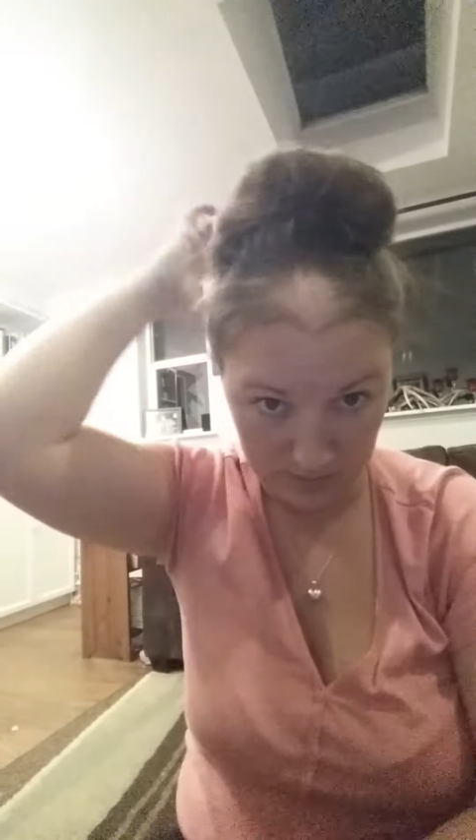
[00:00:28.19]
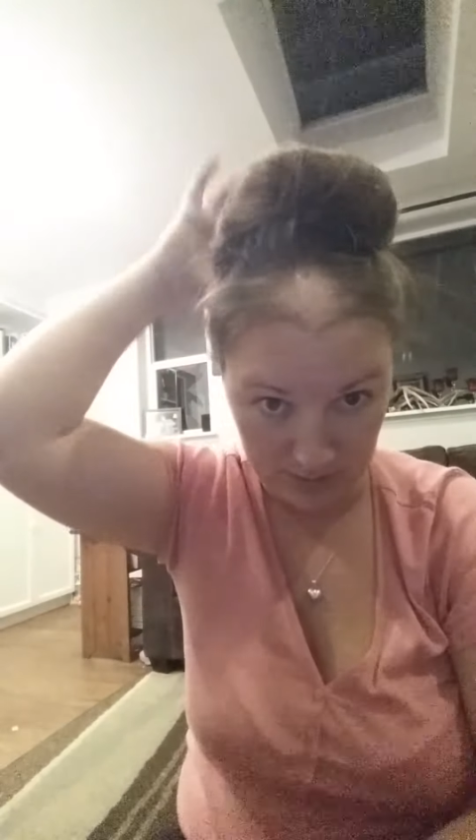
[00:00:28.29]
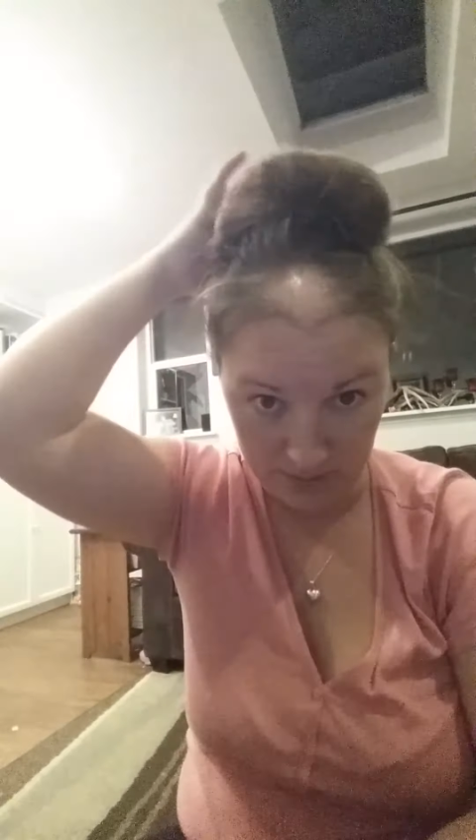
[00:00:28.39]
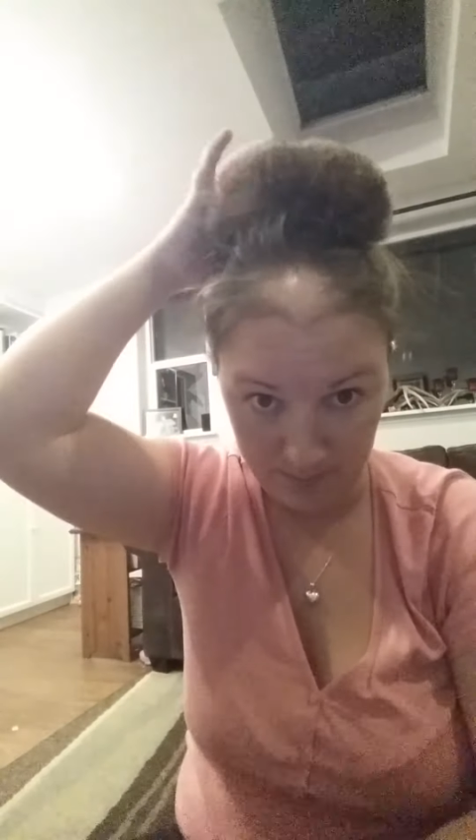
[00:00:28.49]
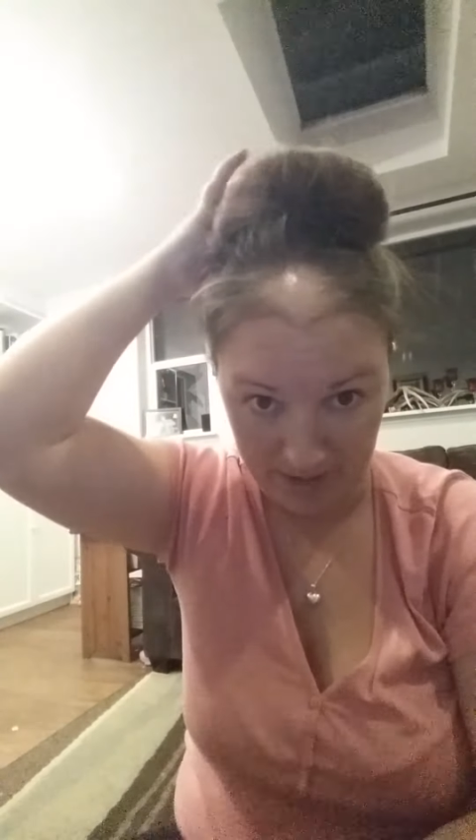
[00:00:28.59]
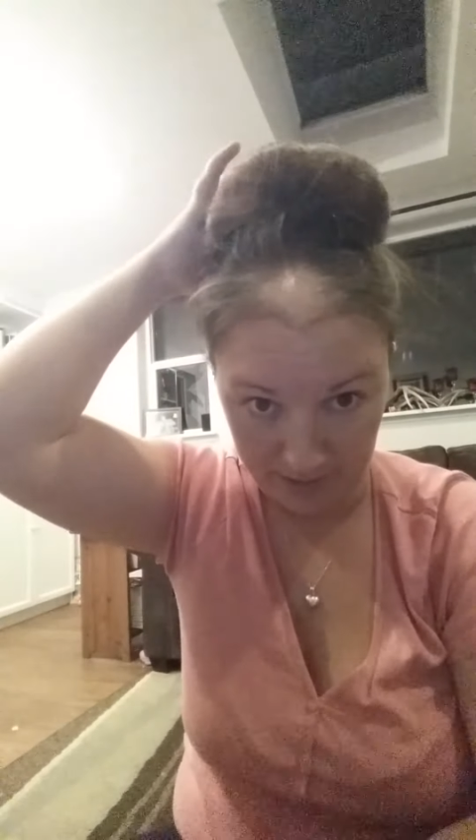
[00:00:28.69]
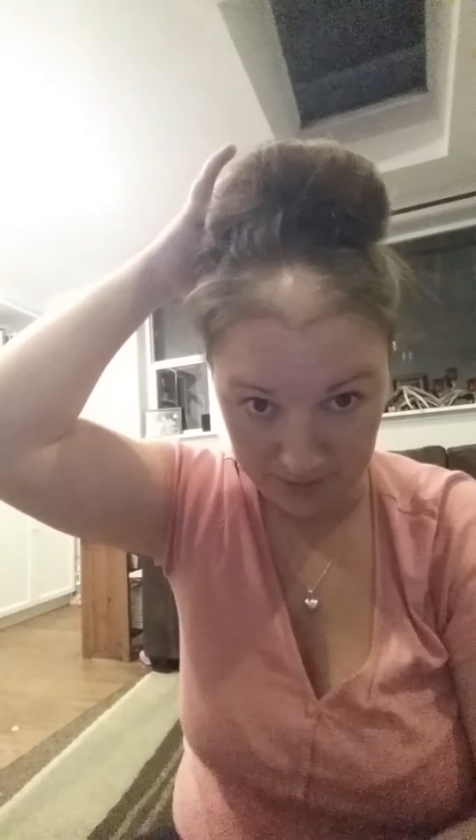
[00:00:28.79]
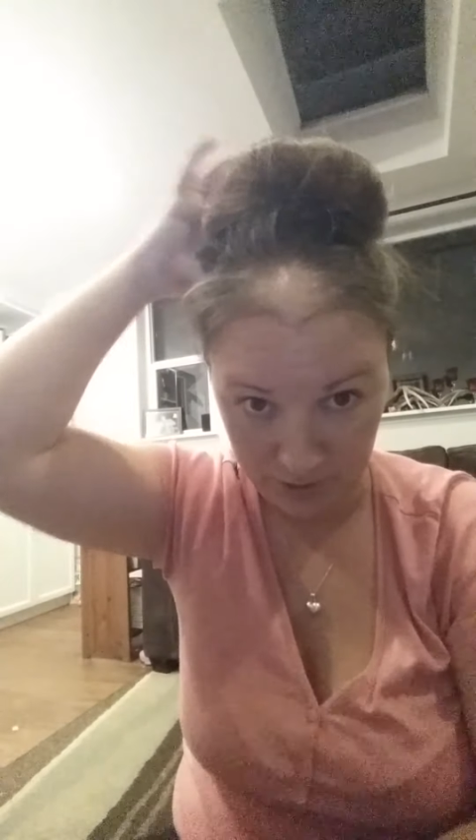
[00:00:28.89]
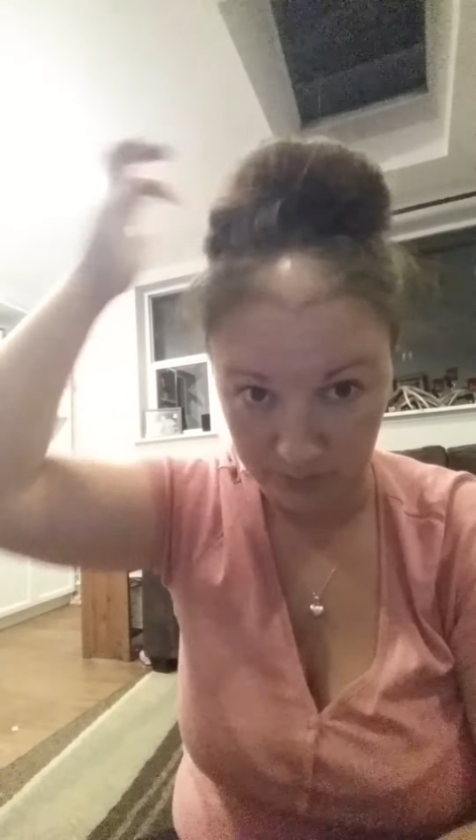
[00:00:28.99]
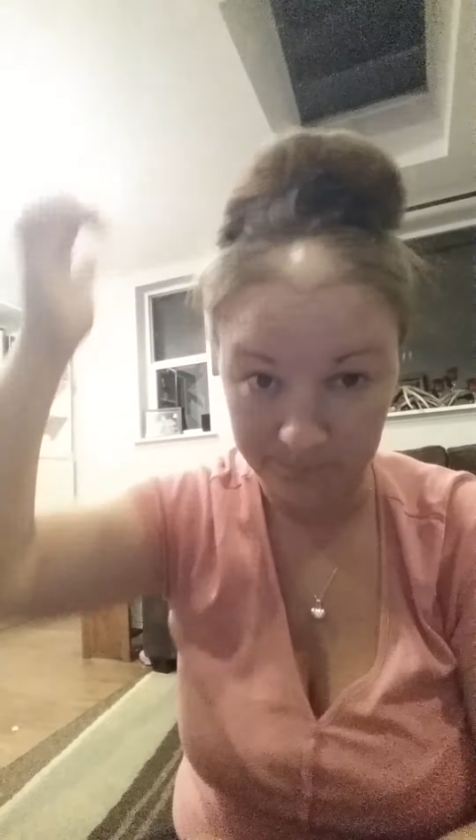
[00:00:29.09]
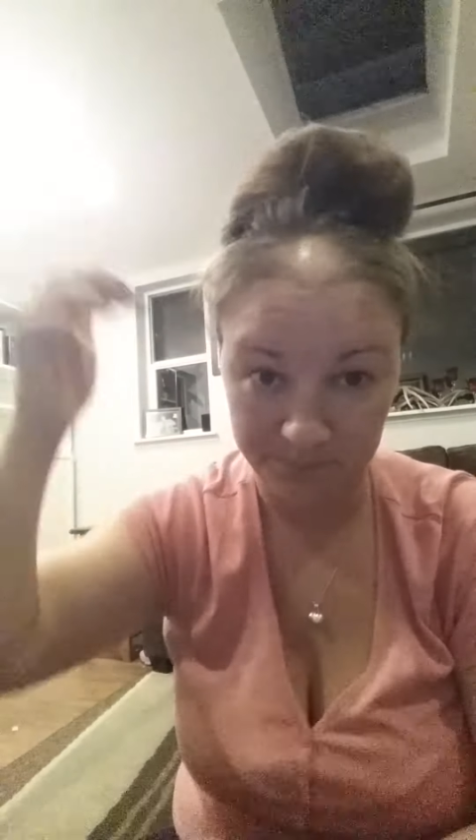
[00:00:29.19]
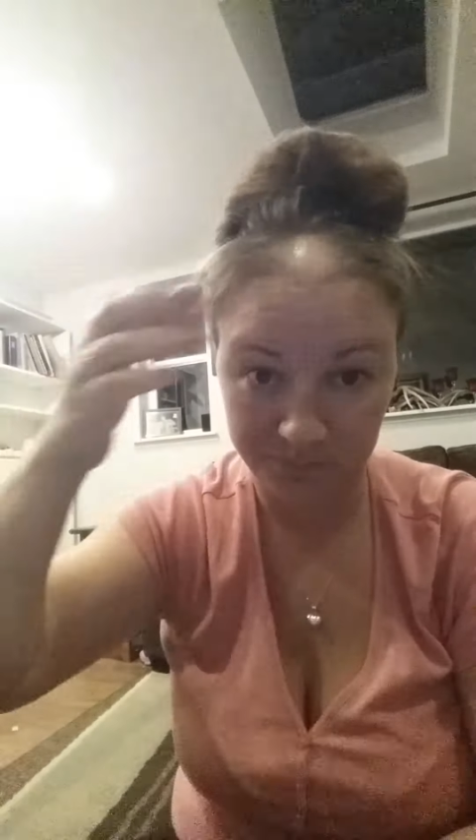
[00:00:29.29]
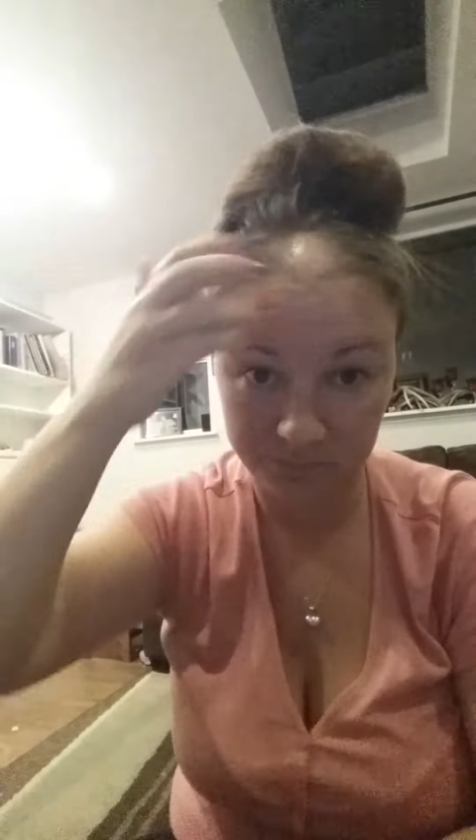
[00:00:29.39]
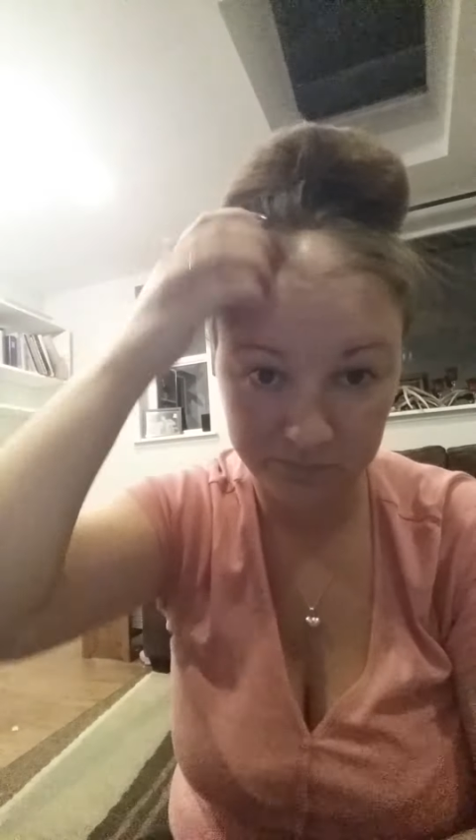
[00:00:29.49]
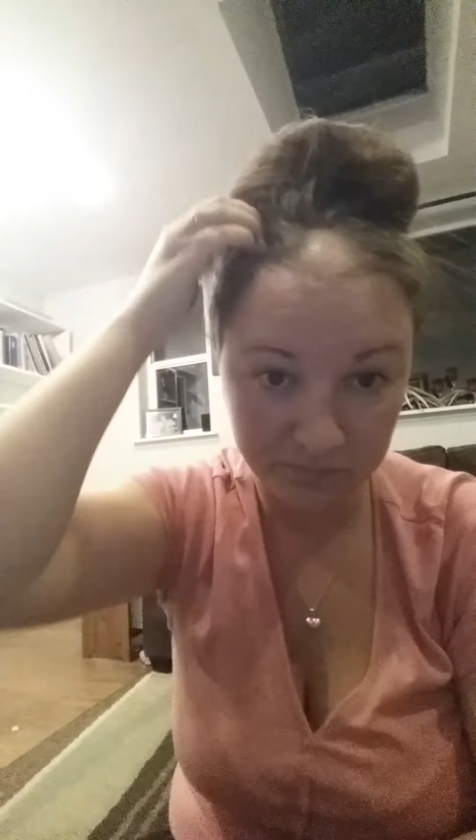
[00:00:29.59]
in the back too.
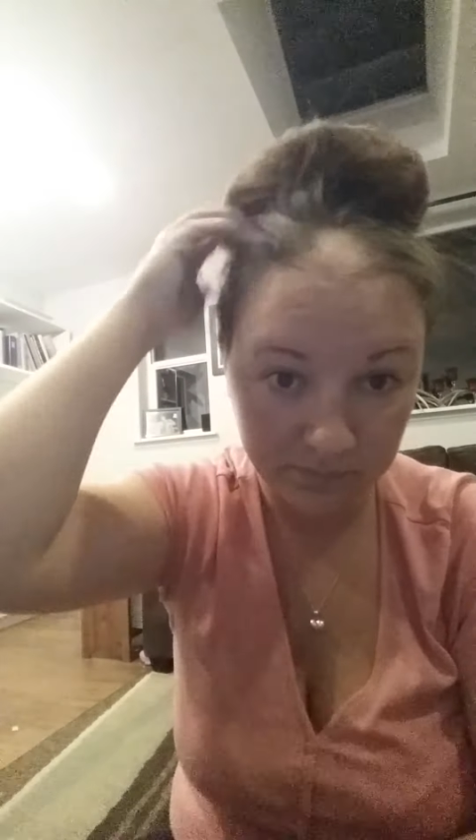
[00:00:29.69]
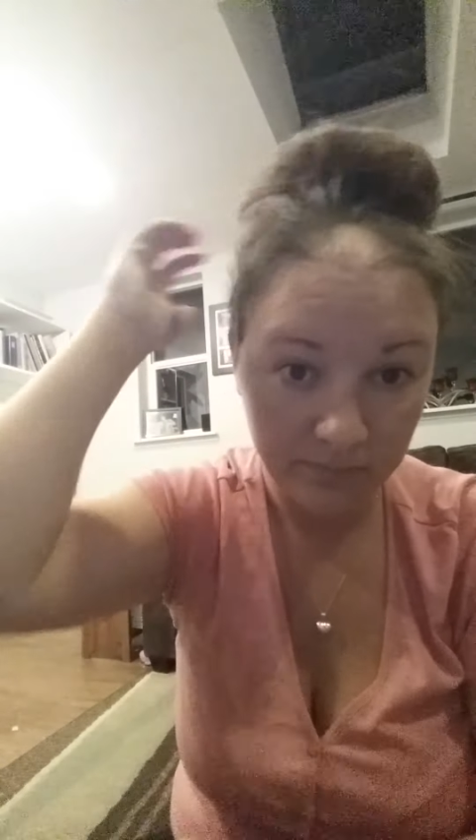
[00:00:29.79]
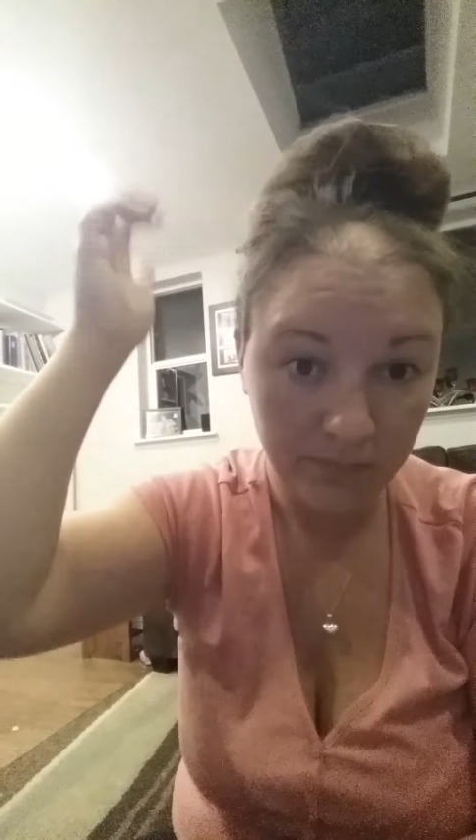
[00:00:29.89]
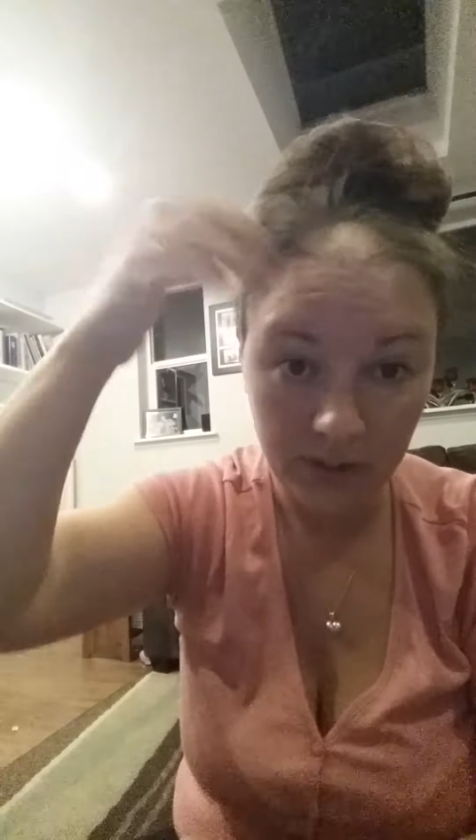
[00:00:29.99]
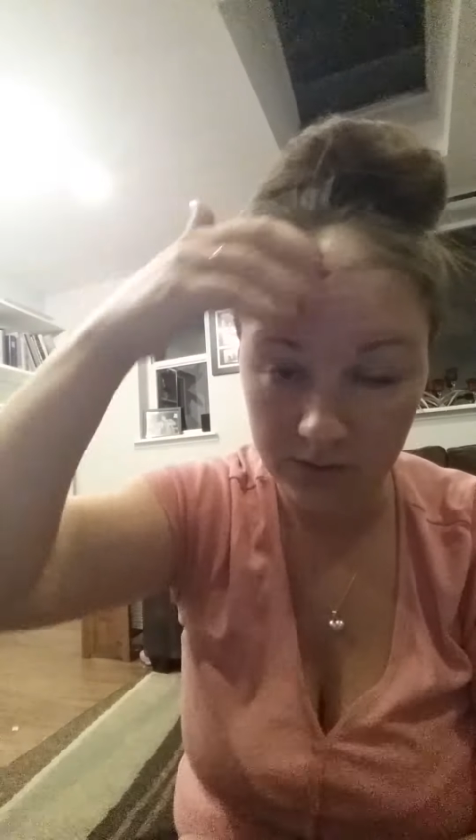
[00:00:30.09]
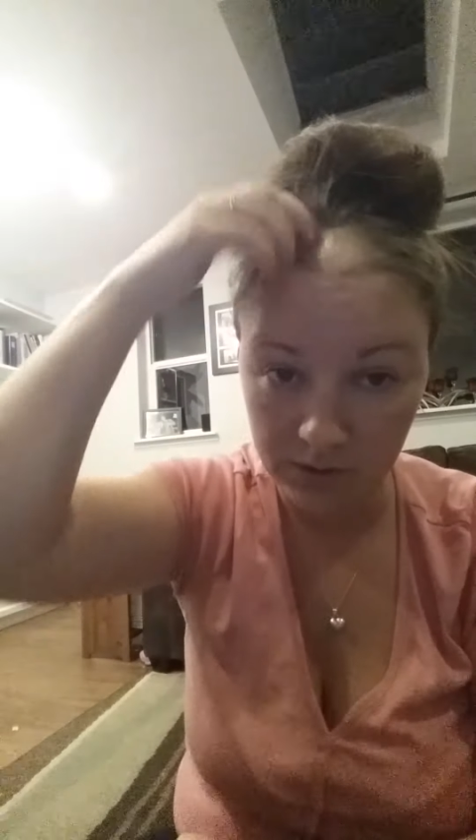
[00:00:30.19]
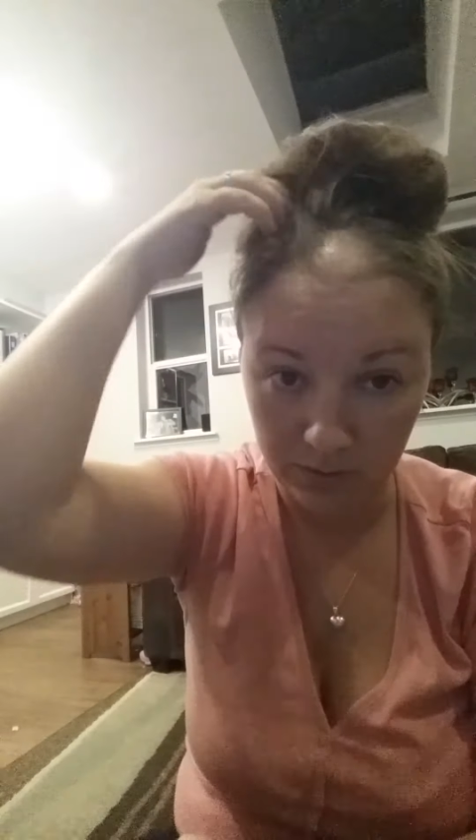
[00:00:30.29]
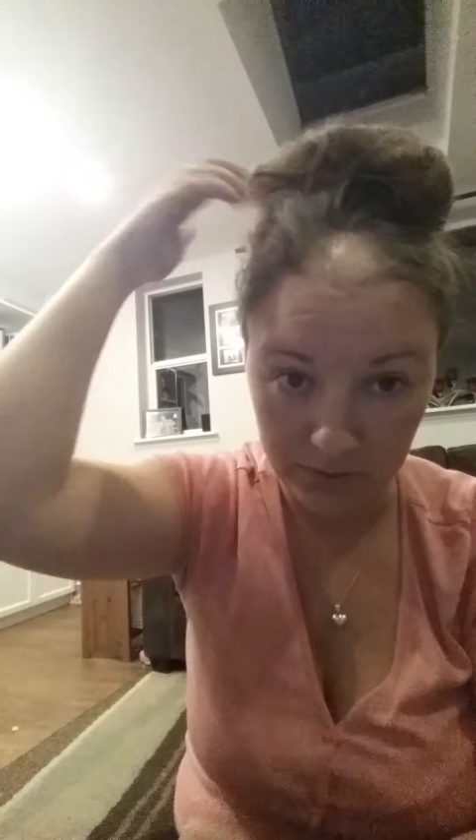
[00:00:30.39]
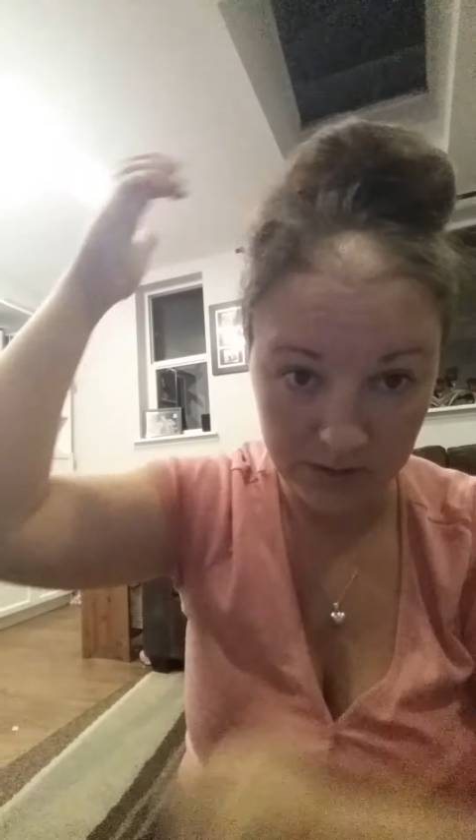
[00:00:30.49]
So